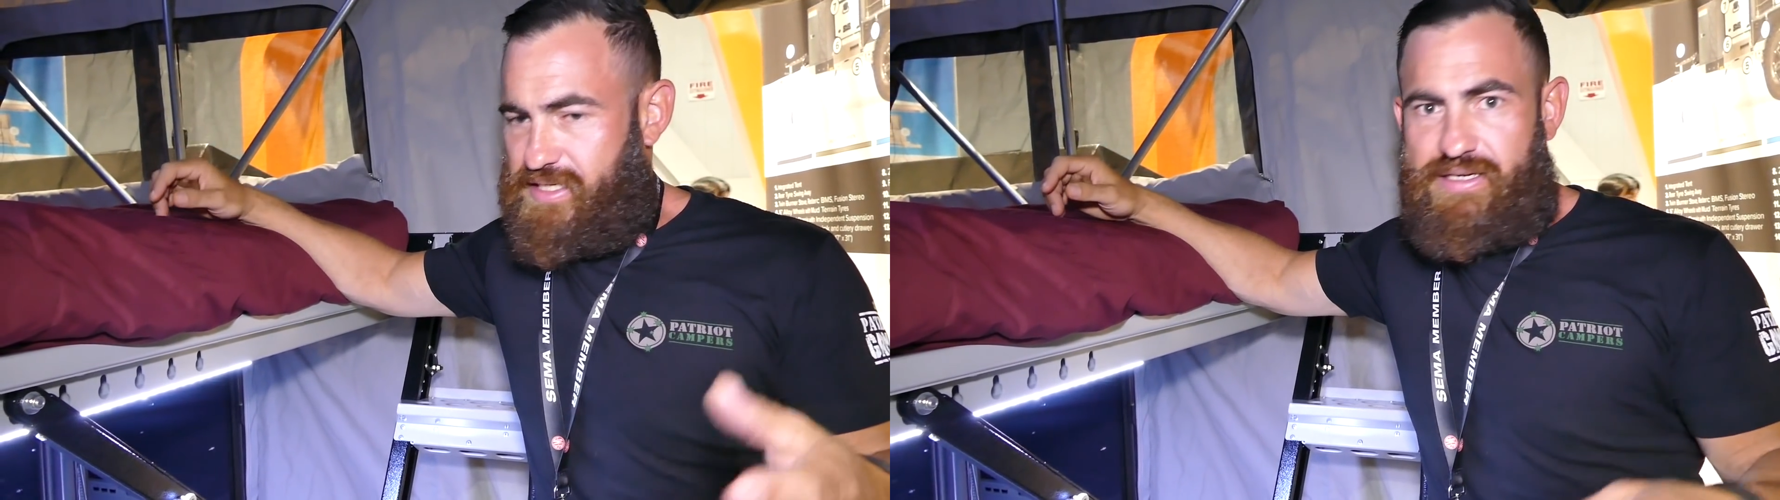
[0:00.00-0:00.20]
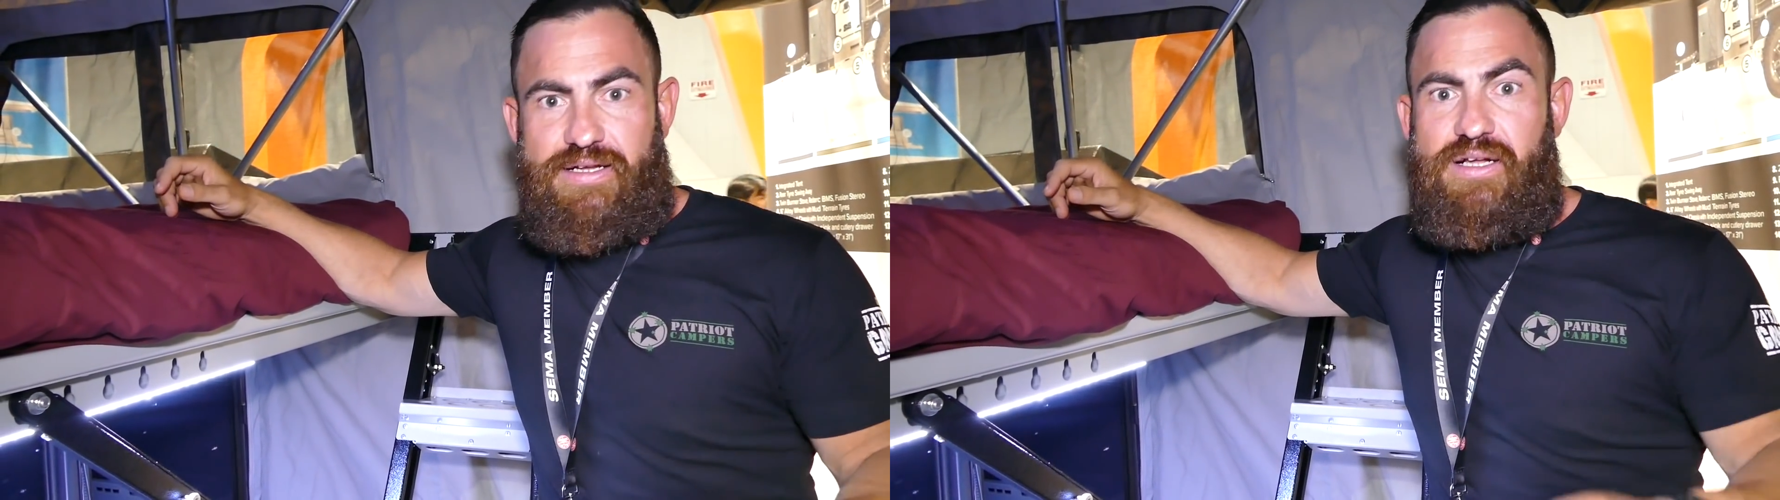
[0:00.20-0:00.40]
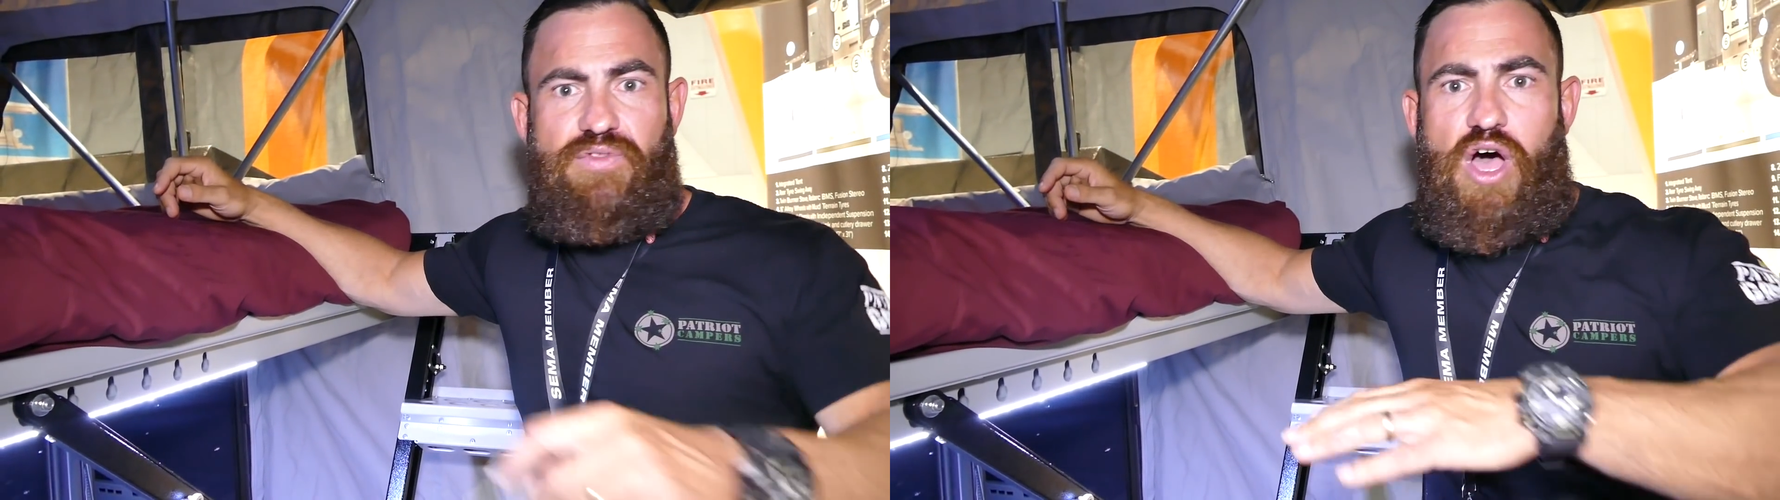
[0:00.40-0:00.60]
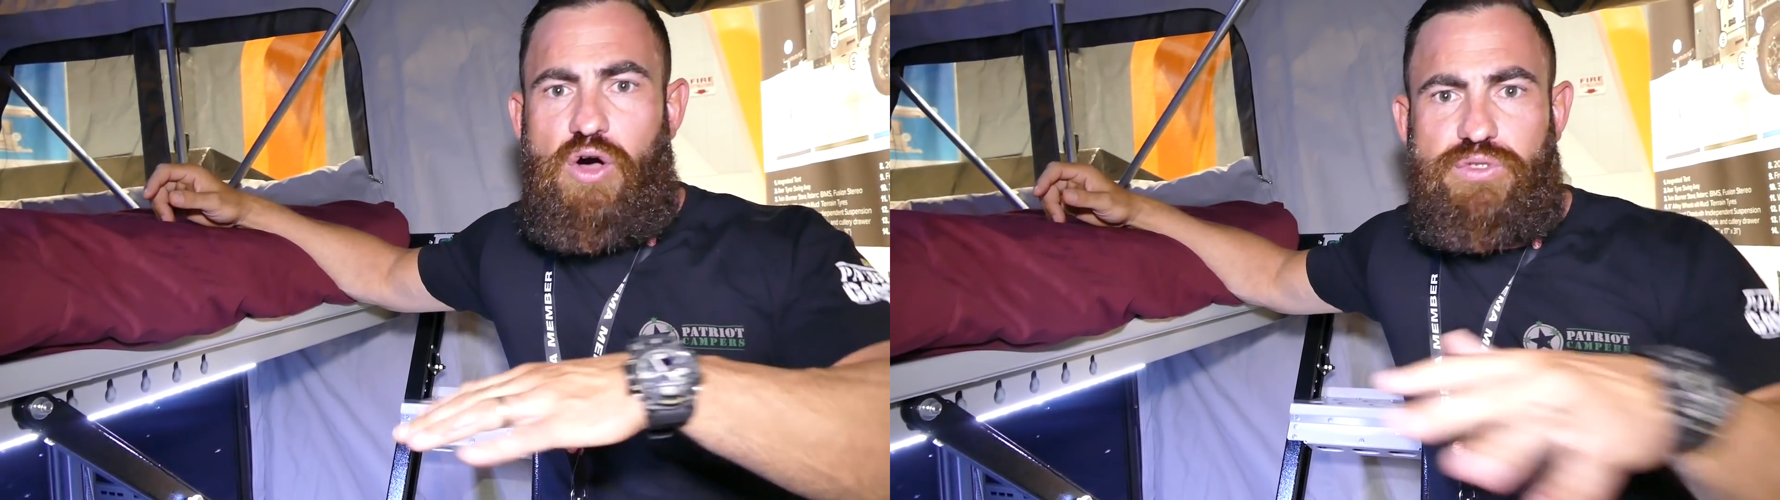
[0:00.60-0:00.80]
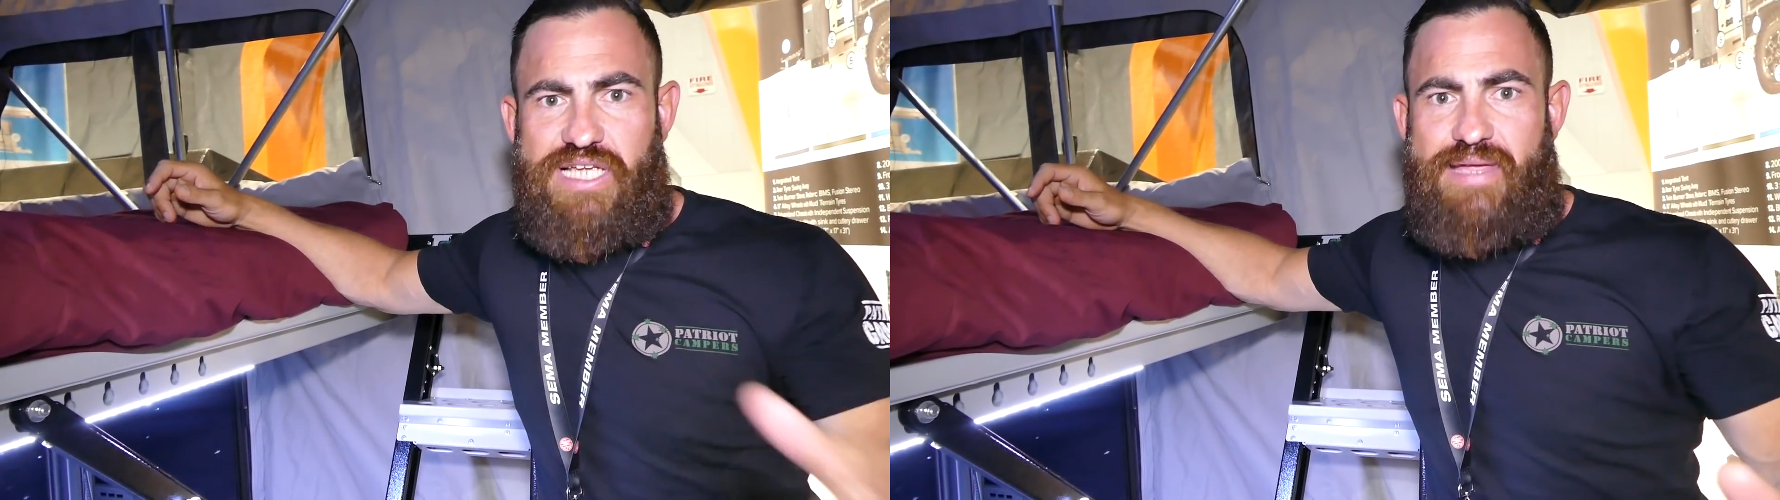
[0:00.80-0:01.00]
and the
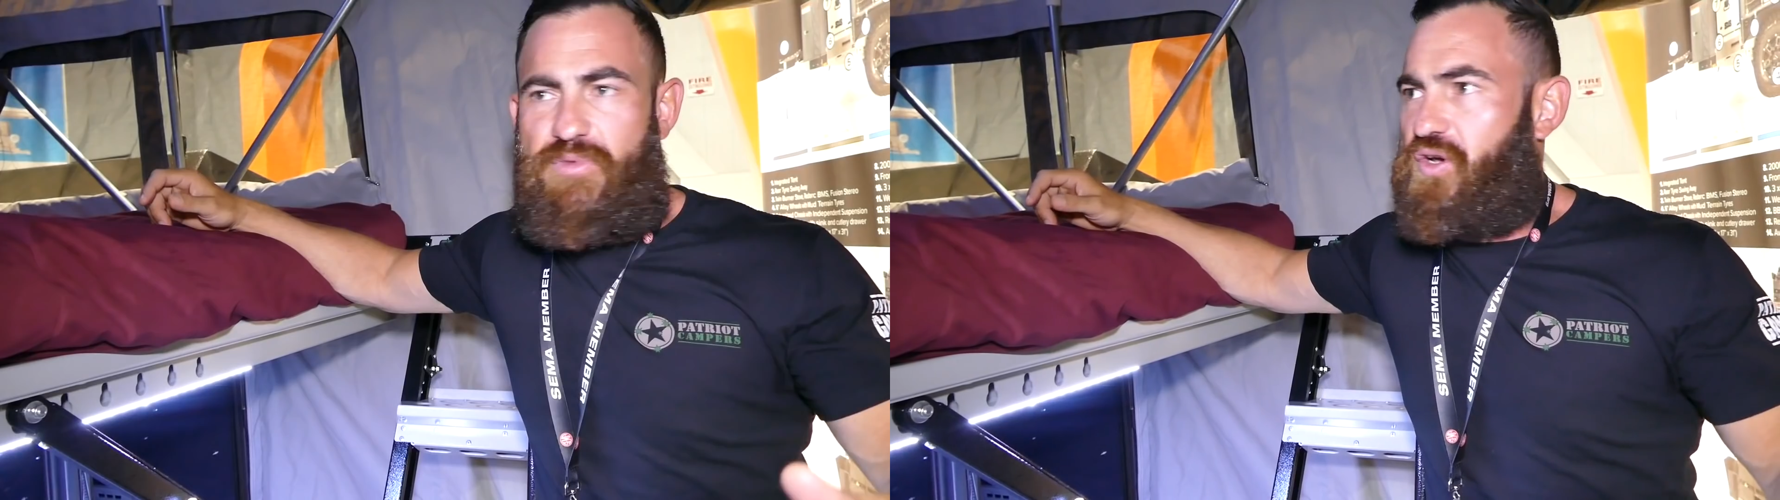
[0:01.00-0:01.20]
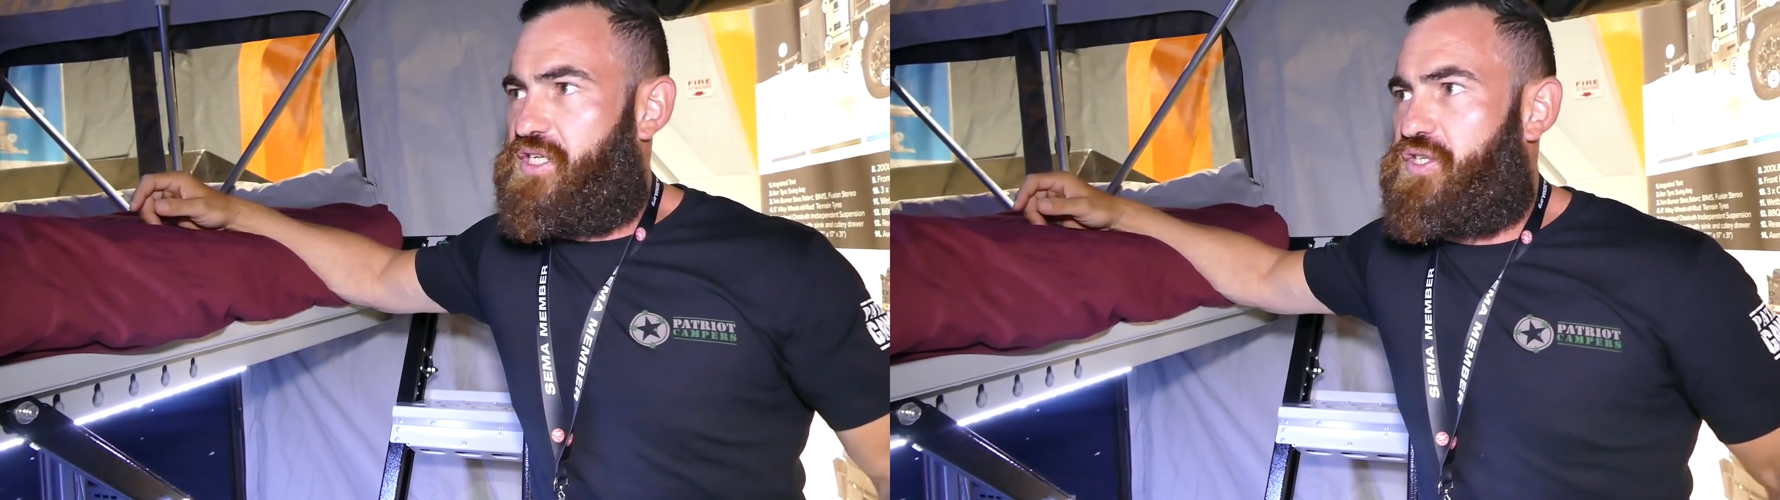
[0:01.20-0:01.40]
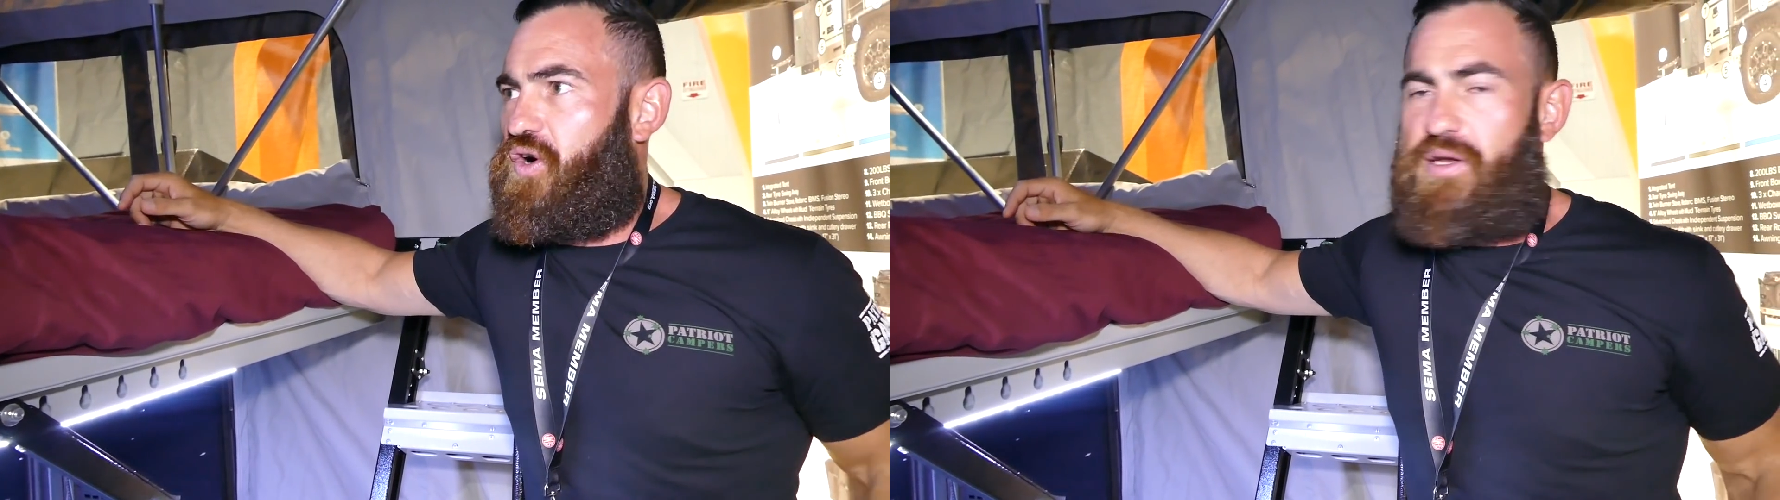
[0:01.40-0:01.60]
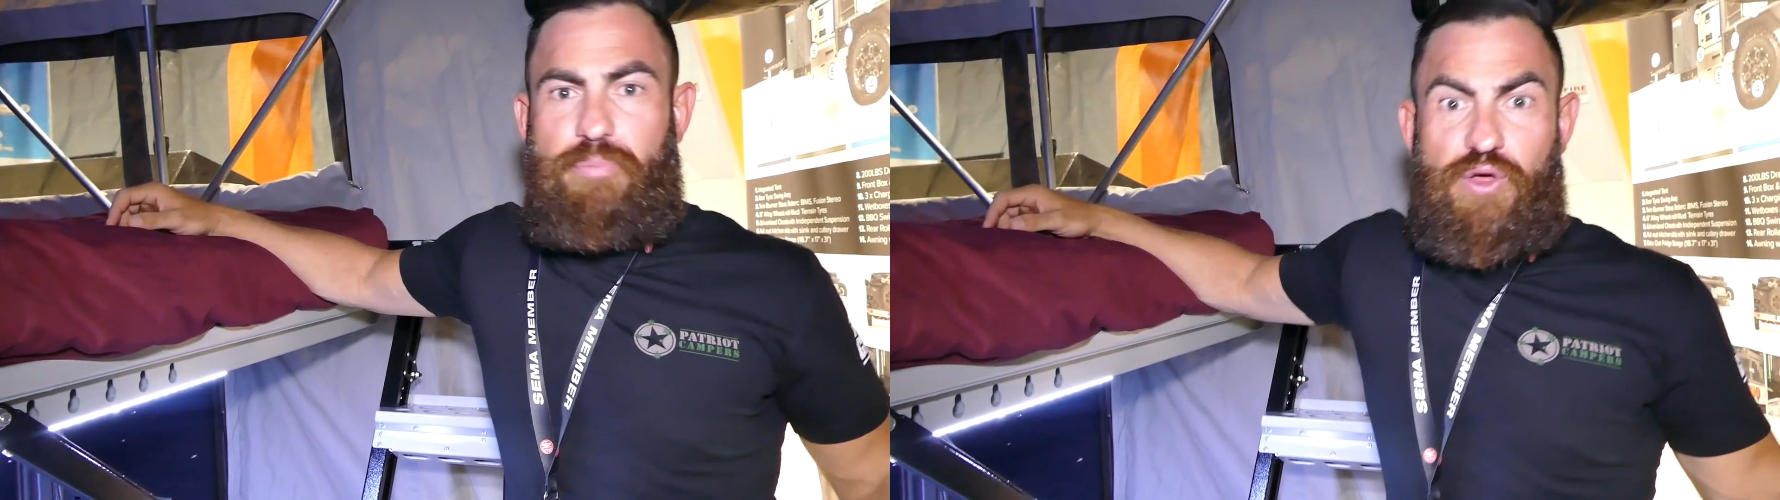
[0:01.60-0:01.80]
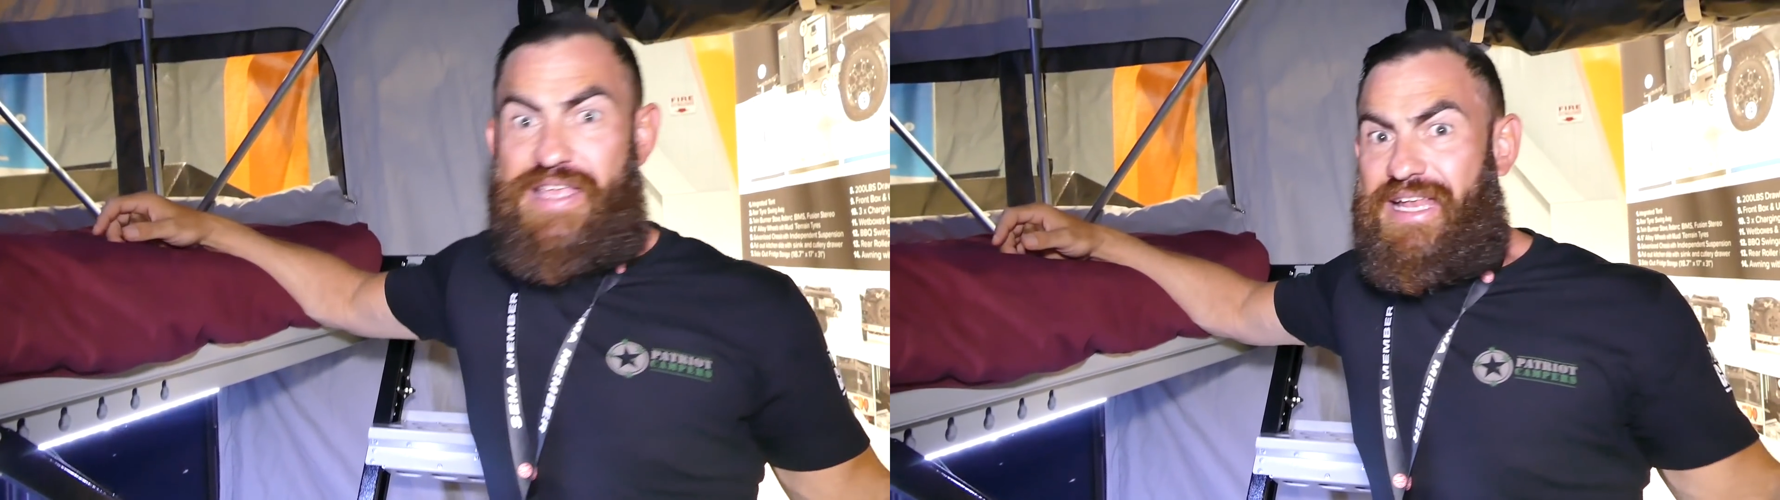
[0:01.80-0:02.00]
whole team got excited.
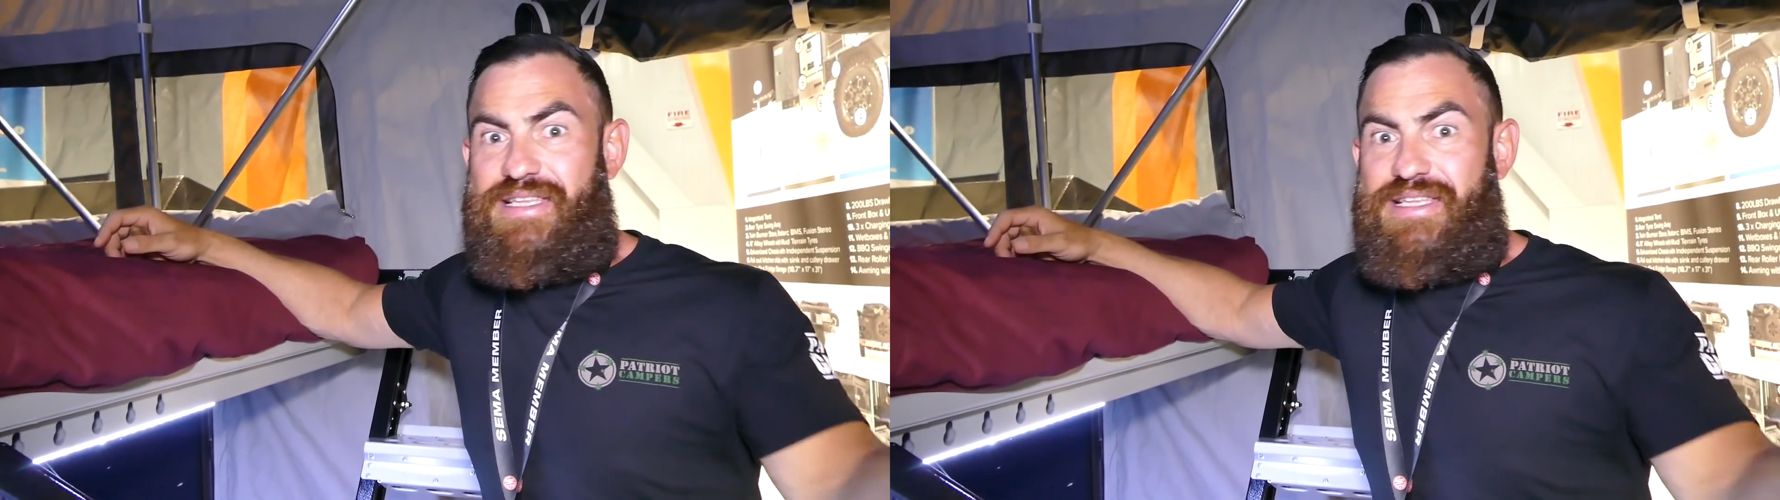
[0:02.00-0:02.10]
By the end